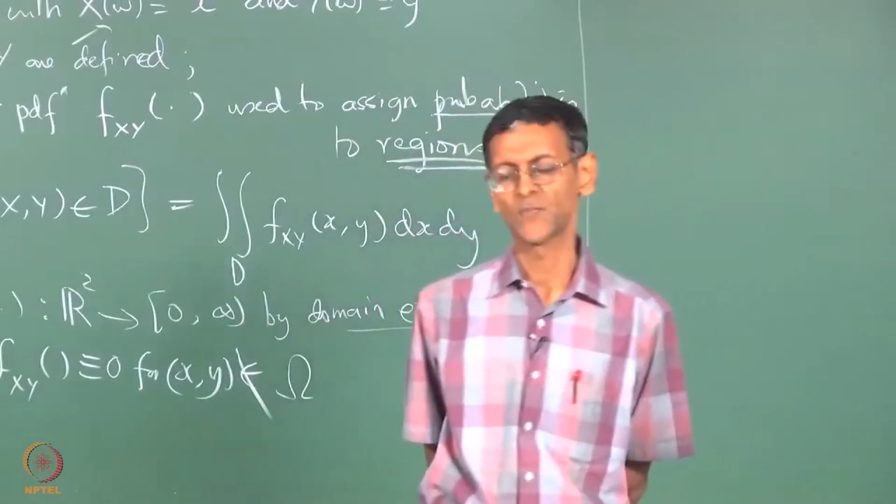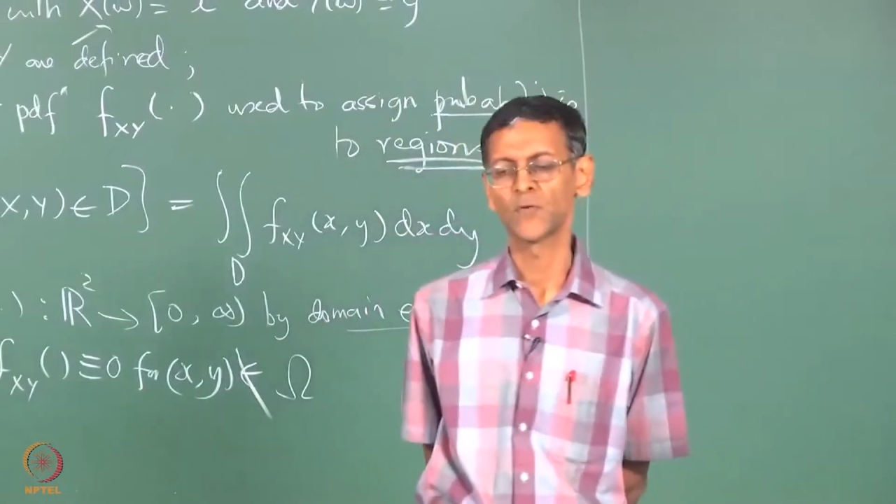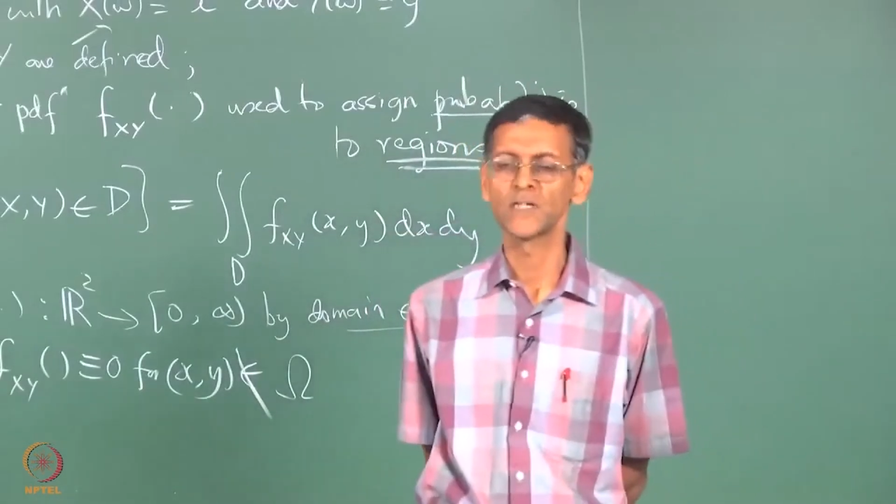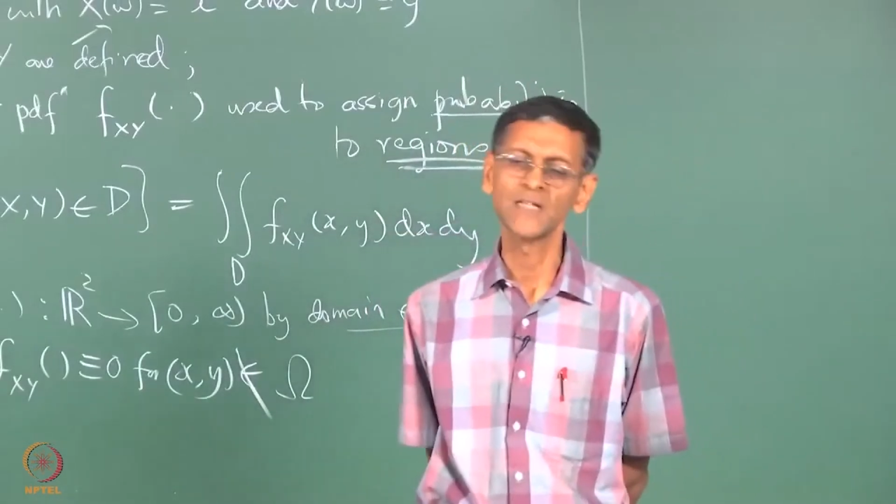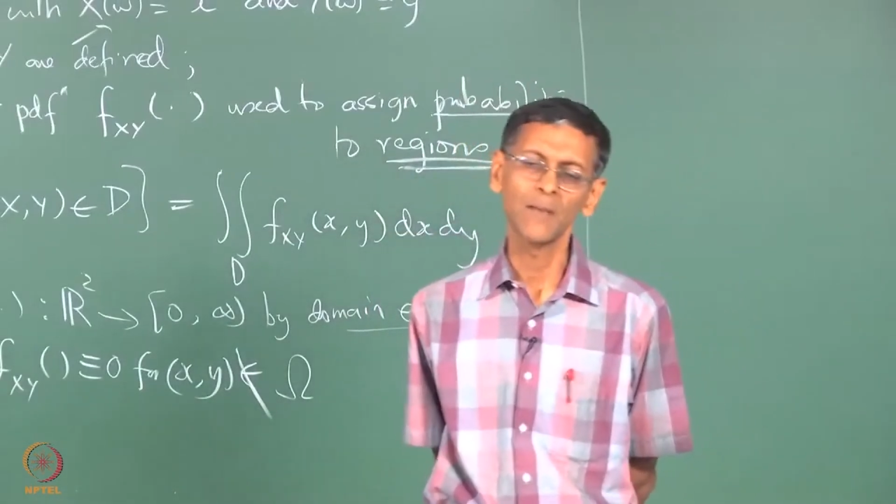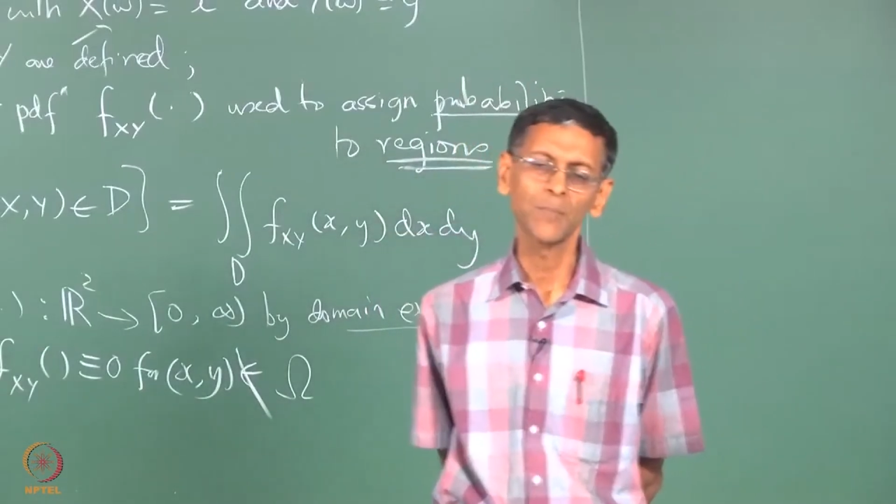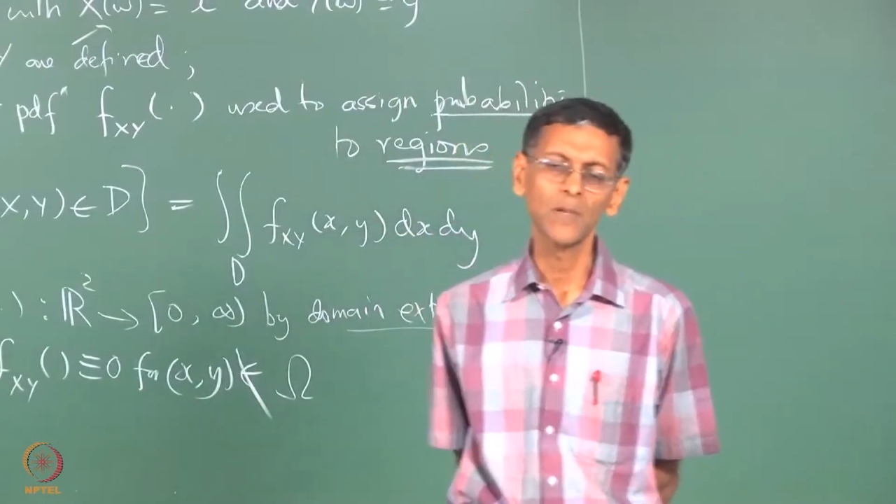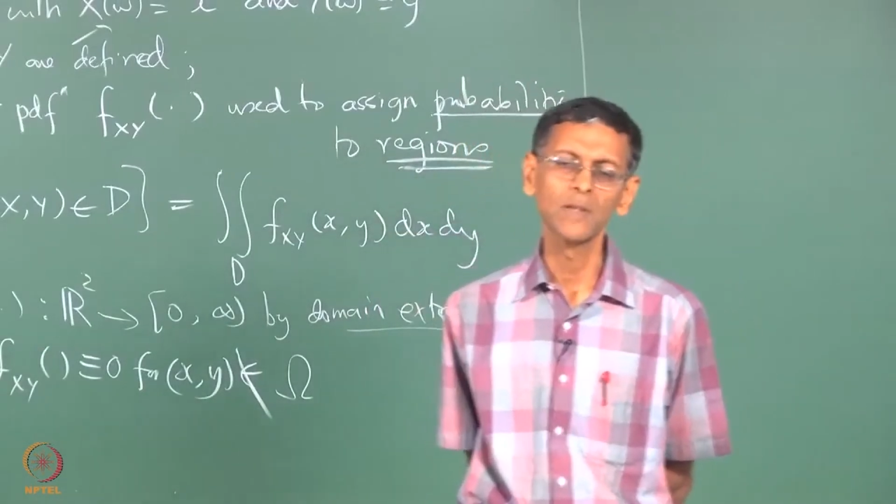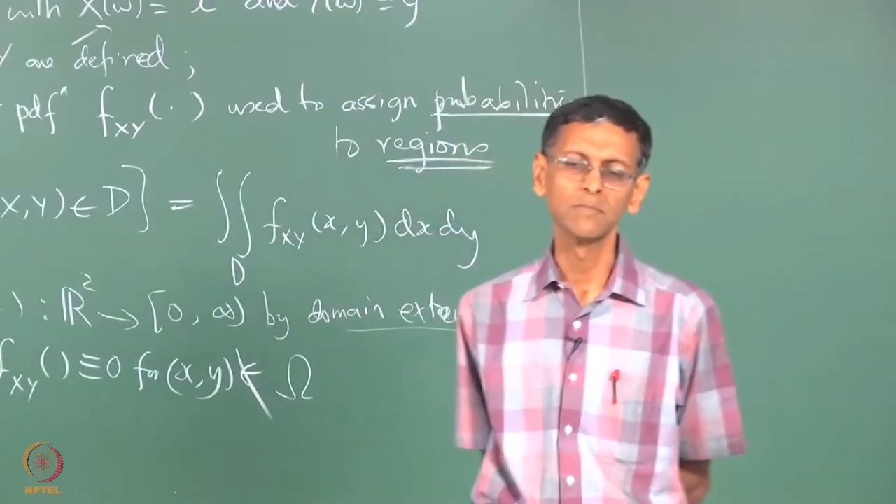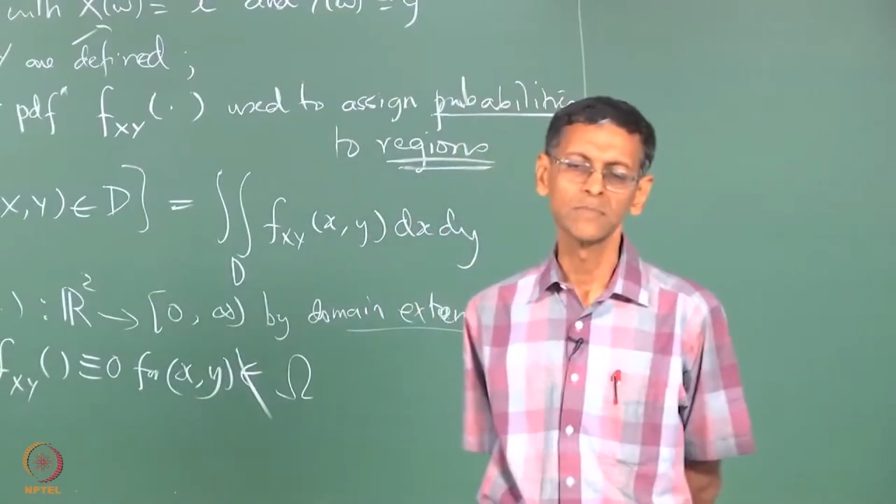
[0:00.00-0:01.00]
for
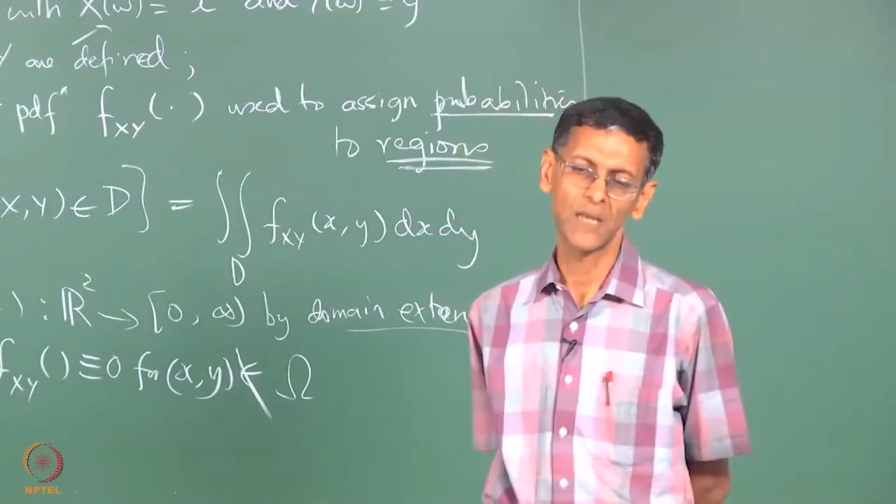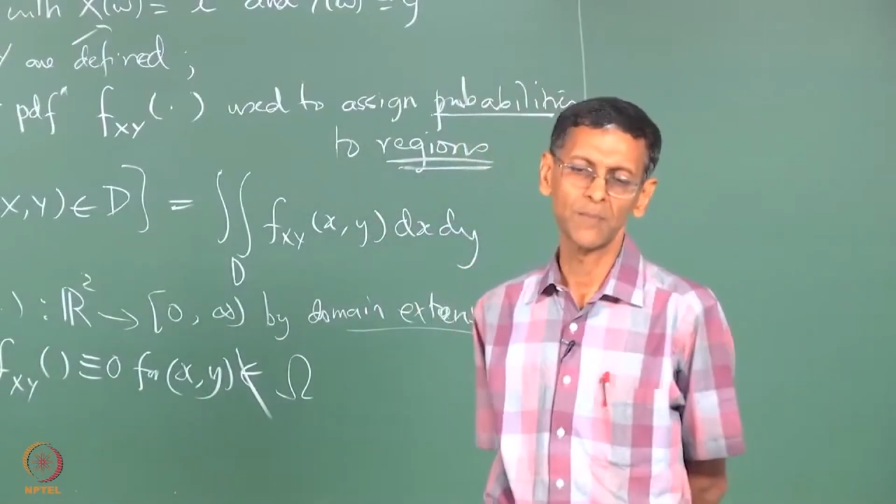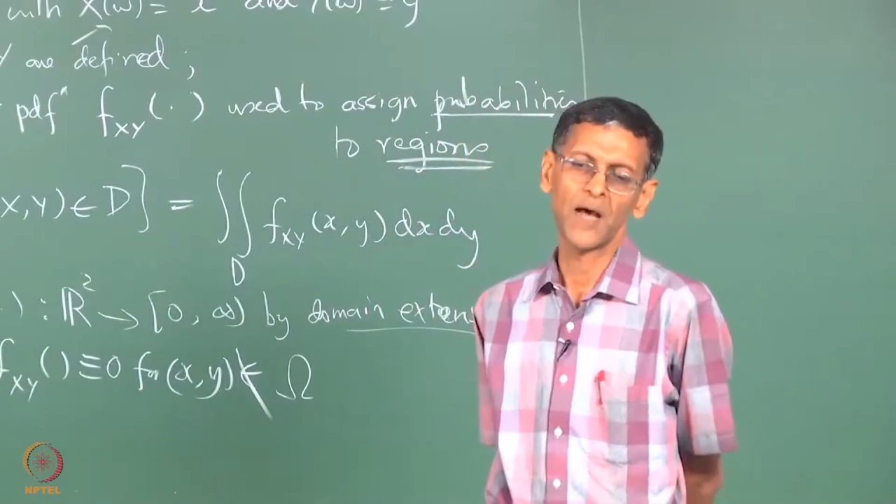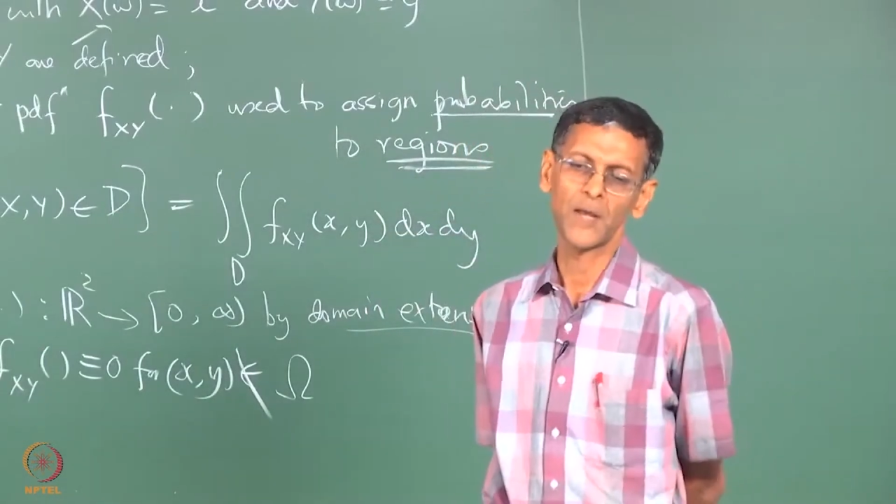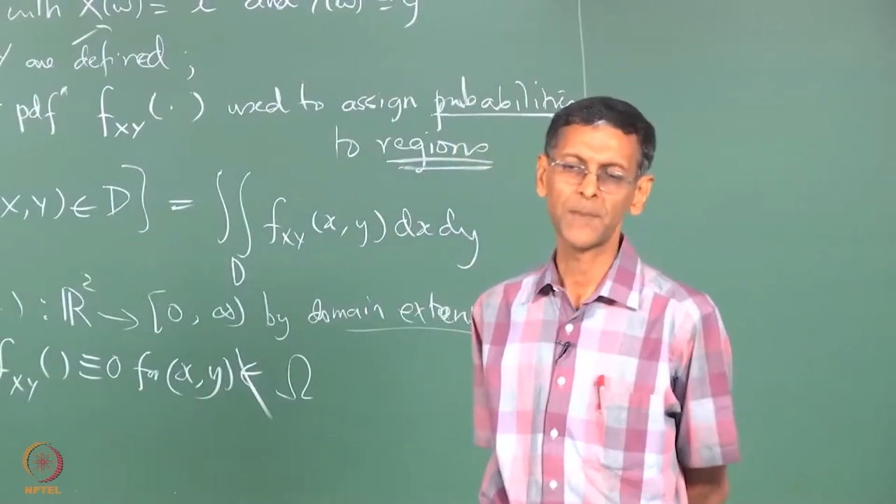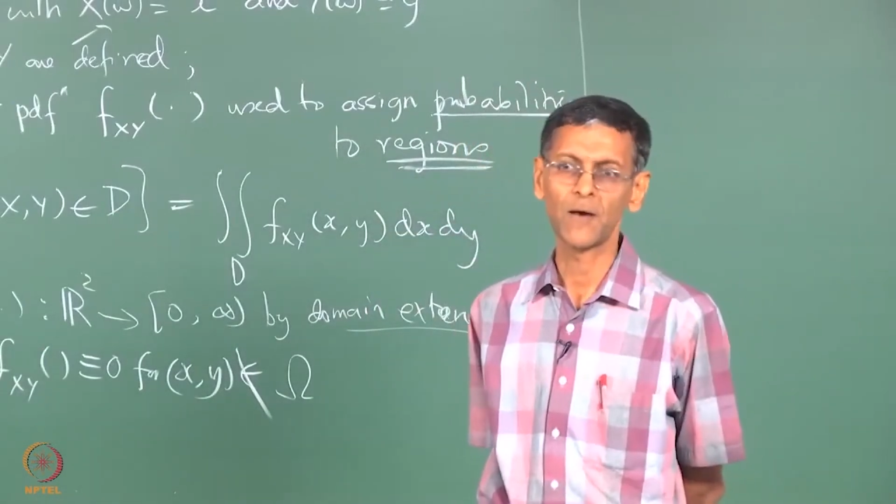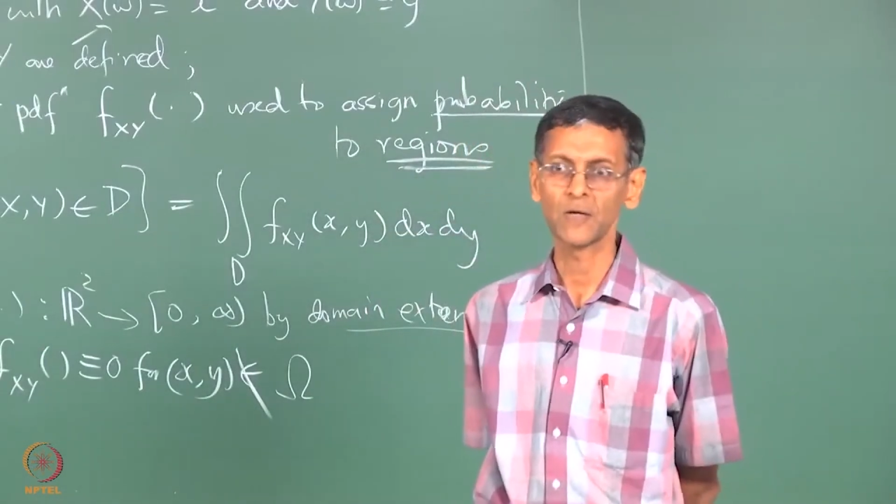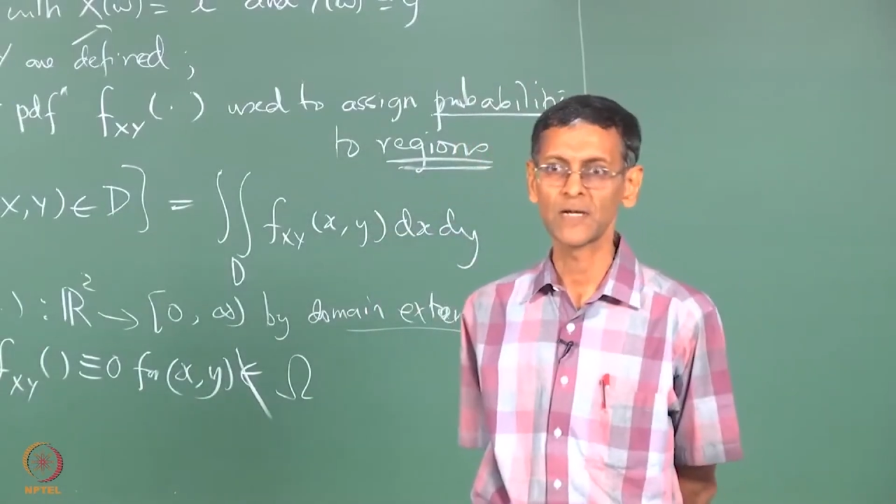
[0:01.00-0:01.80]
example some r power